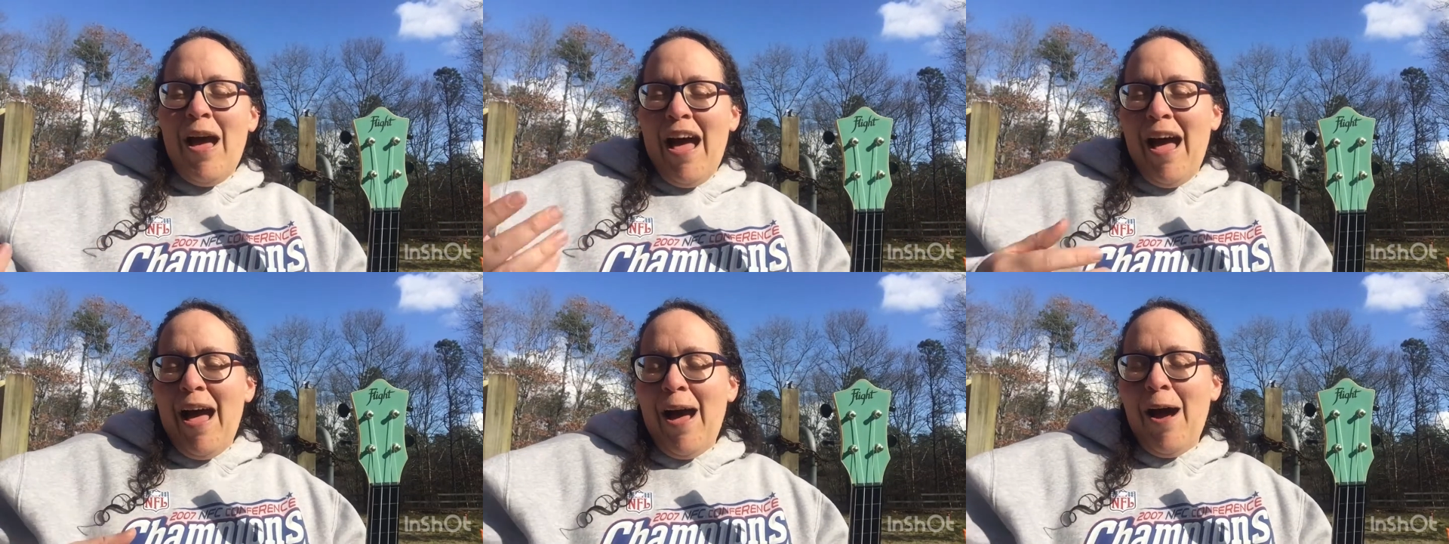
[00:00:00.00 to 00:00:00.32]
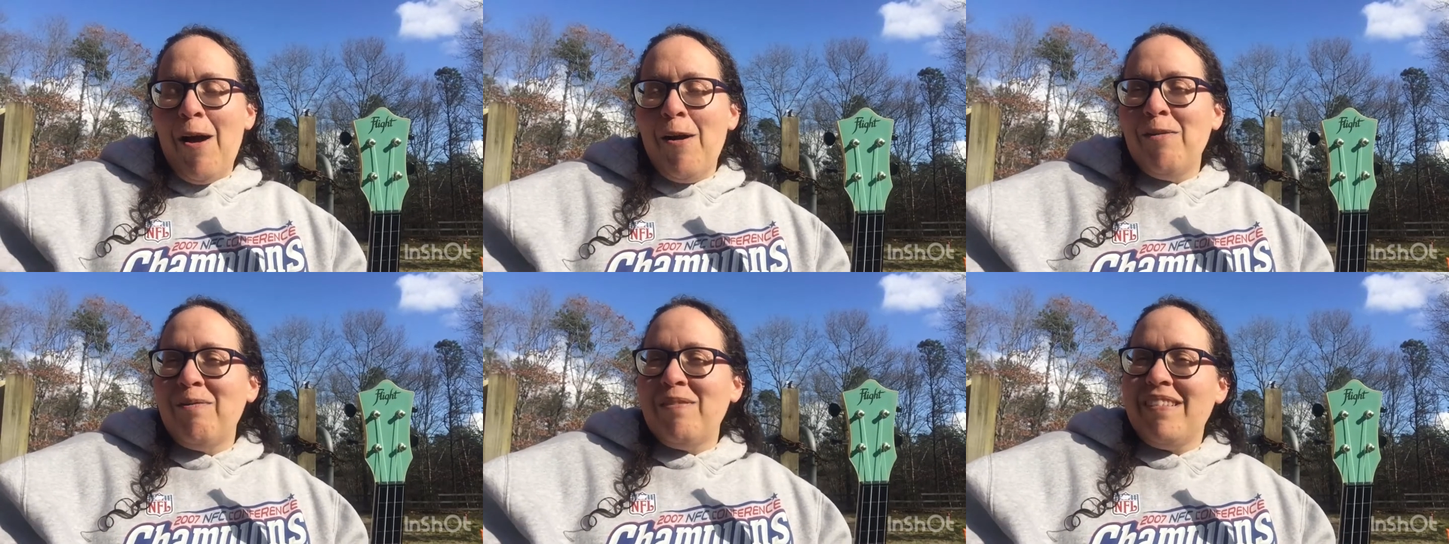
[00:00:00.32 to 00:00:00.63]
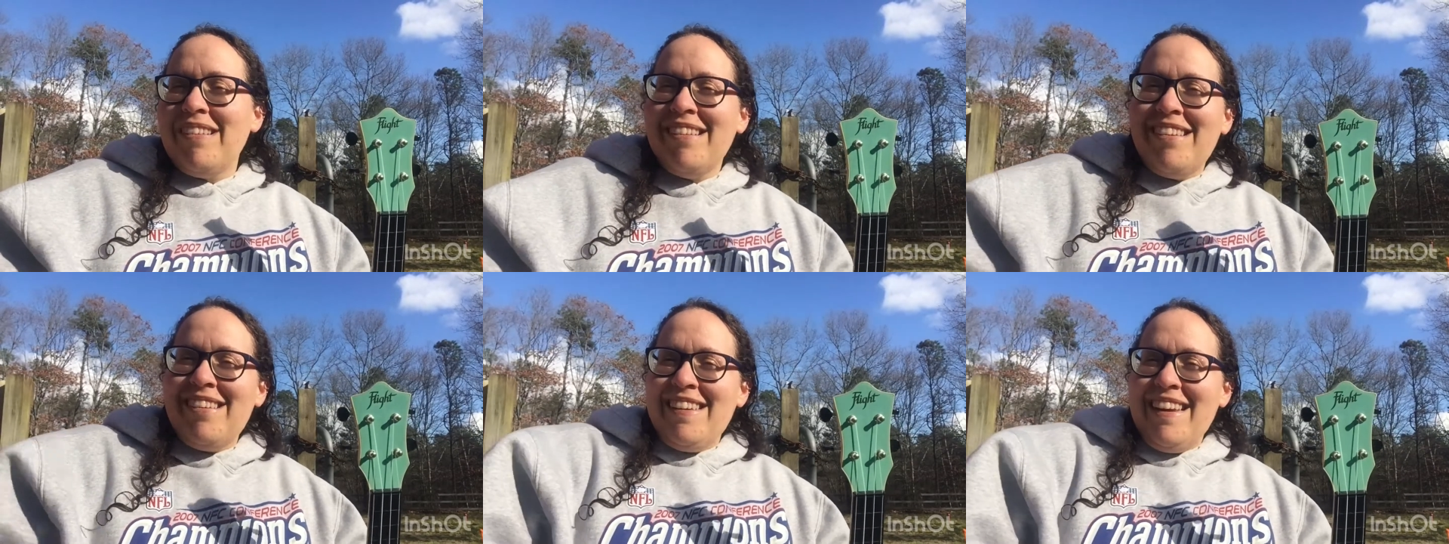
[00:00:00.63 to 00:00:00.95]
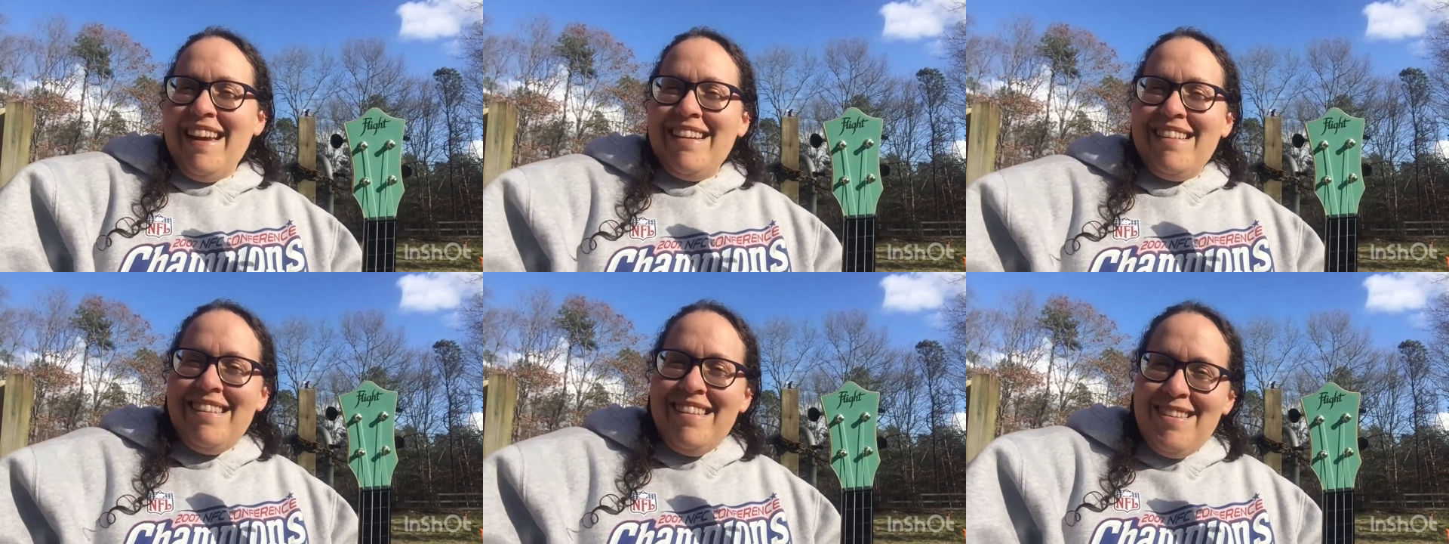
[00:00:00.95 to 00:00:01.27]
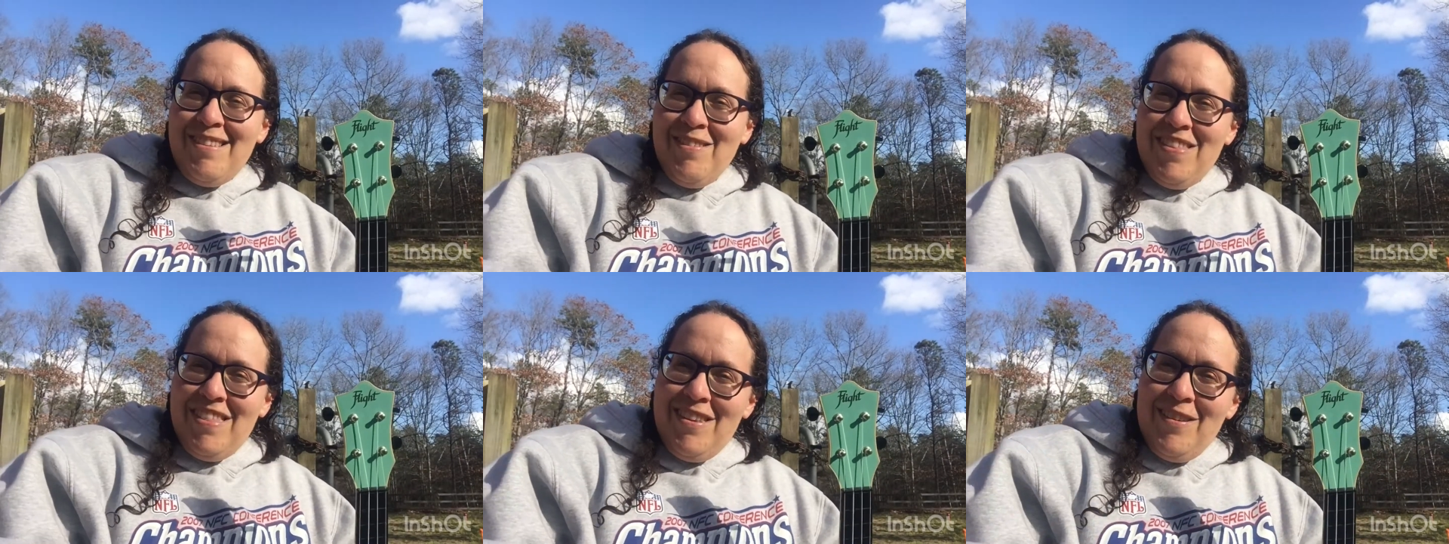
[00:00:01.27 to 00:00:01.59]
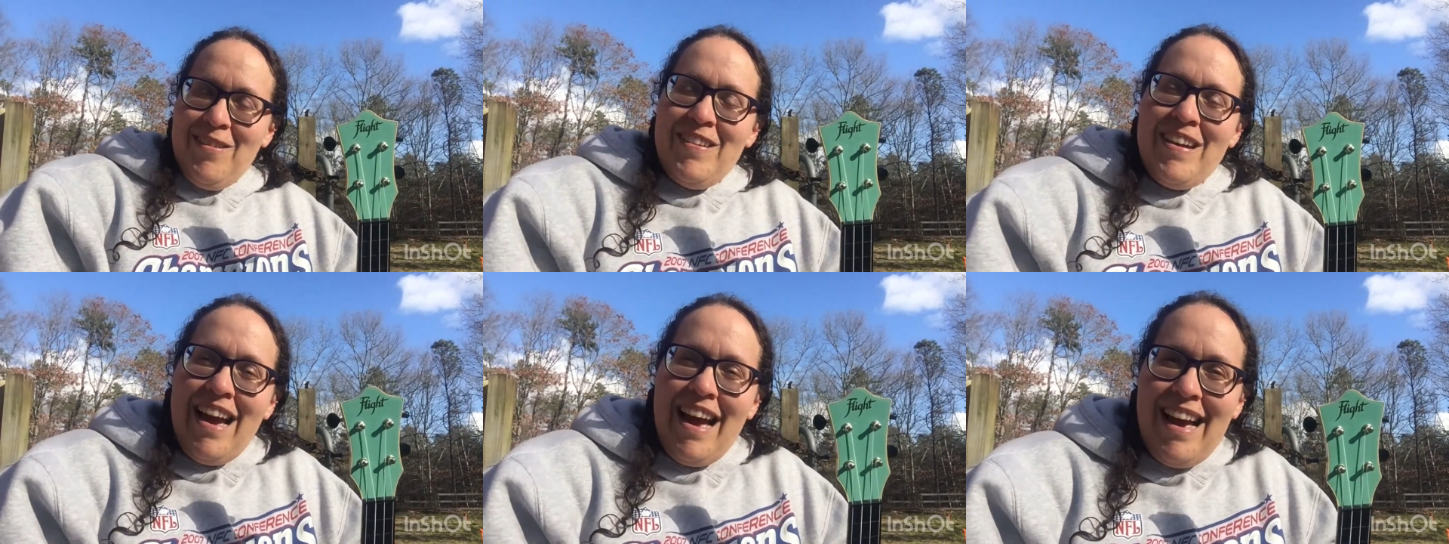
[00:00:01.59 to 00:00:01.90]
hope to share this with
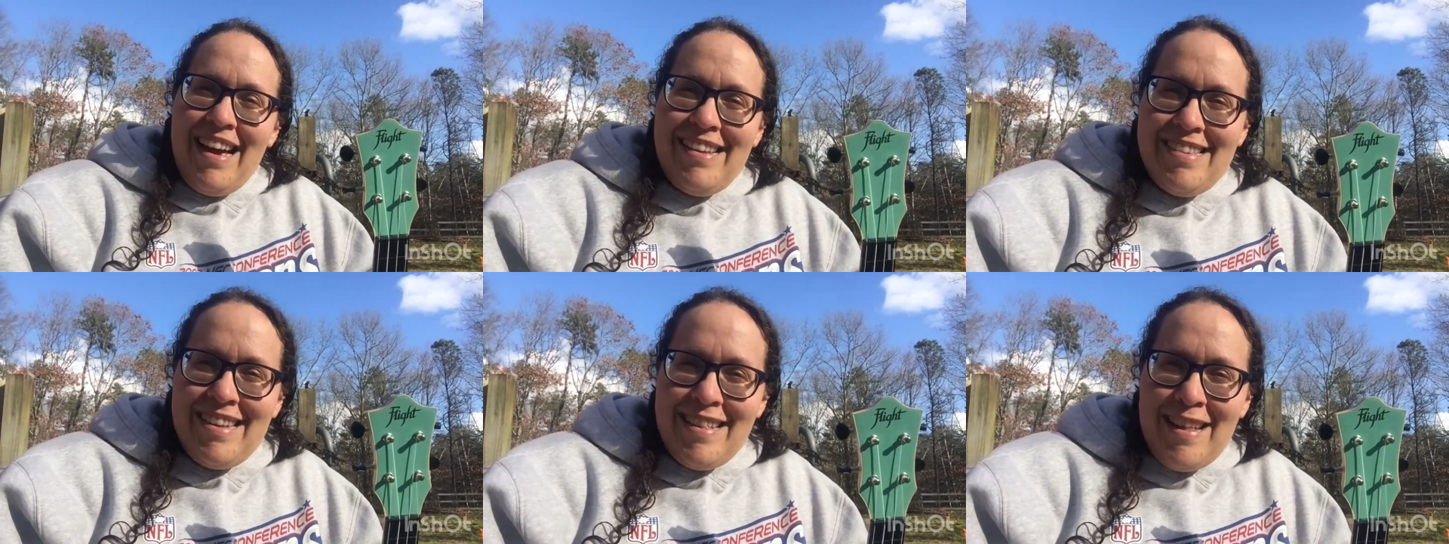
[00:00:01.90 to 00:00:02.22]
you guys,